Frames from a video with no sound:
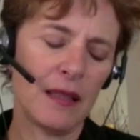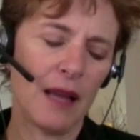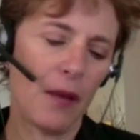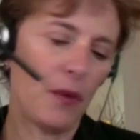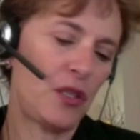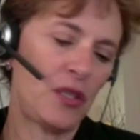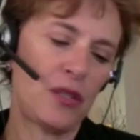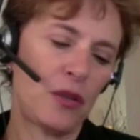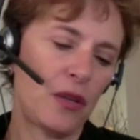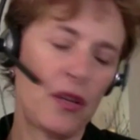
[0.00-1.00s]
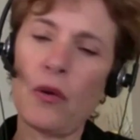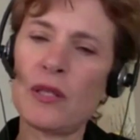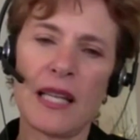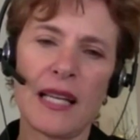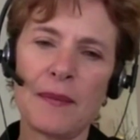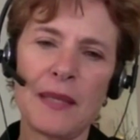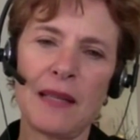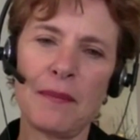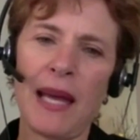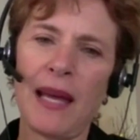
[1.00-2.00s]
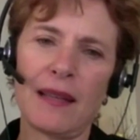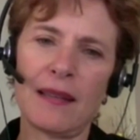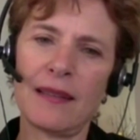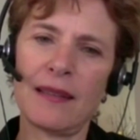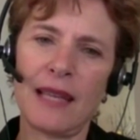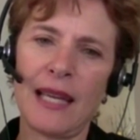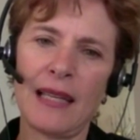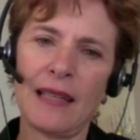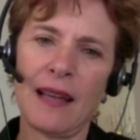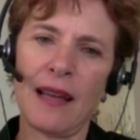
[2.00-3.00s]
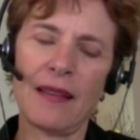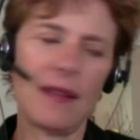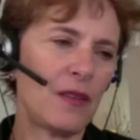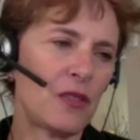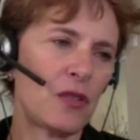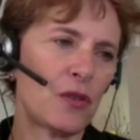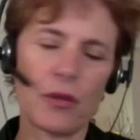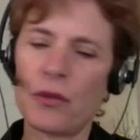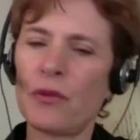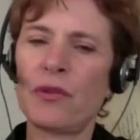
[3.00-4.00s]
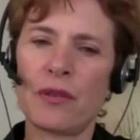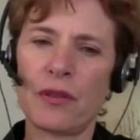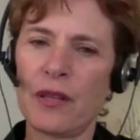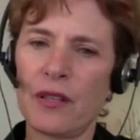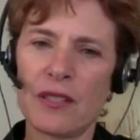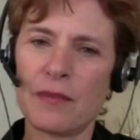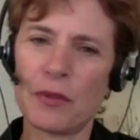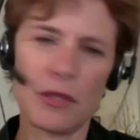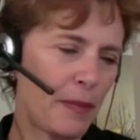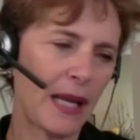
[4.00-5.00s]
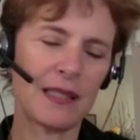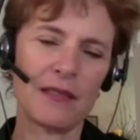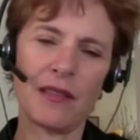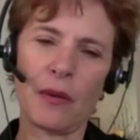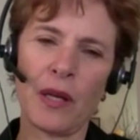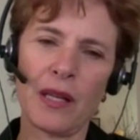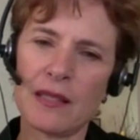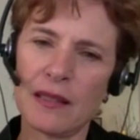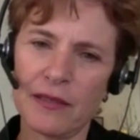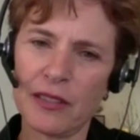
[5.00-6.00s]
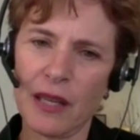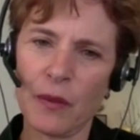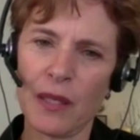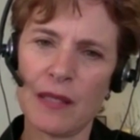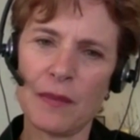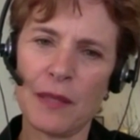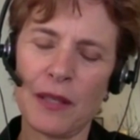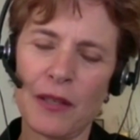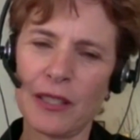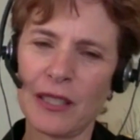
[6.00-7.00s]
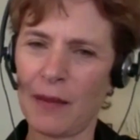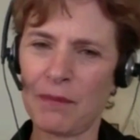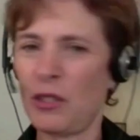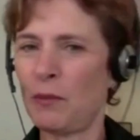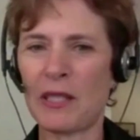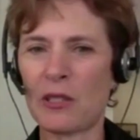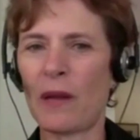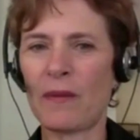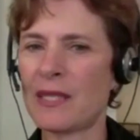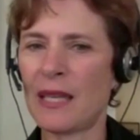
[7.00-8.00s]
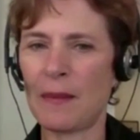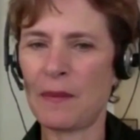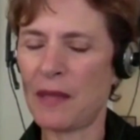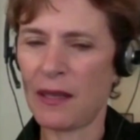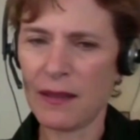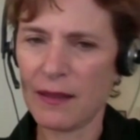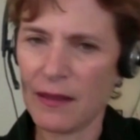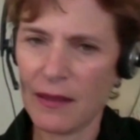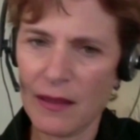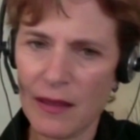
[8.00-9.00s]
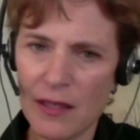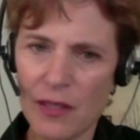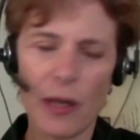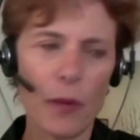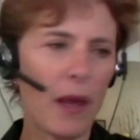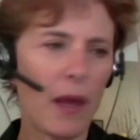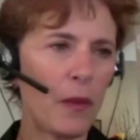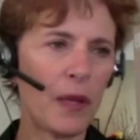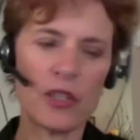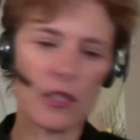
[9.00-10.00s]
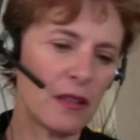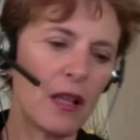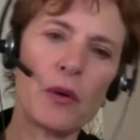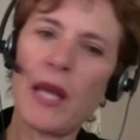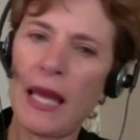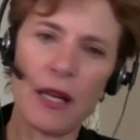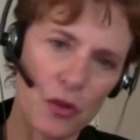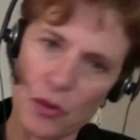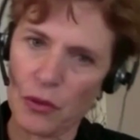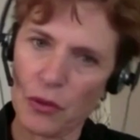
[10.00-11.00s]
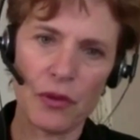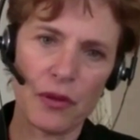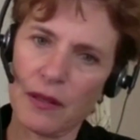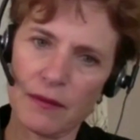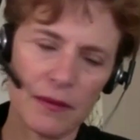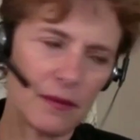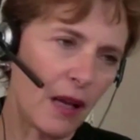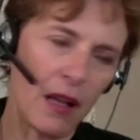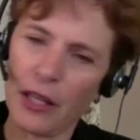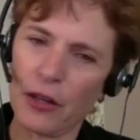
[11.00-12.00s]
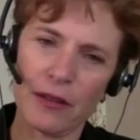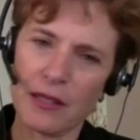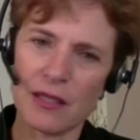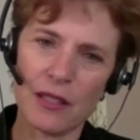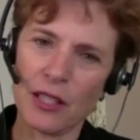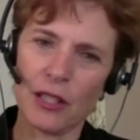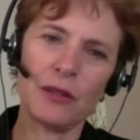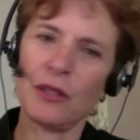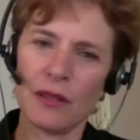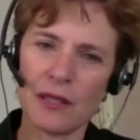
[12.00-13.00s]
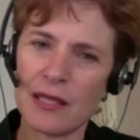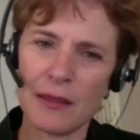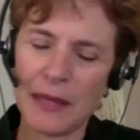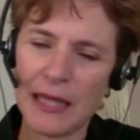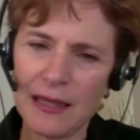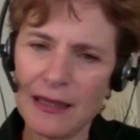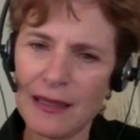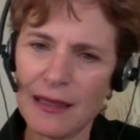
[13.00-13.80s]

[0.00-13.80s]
I would just sort of notice, like, I'm getting mad. And I think there's a truth or there's a perspective I want to deliver, and I want it to be heard, and you must want the same thing. Is there any way that we could just locate a truth and I'll listen to you and you listen to me?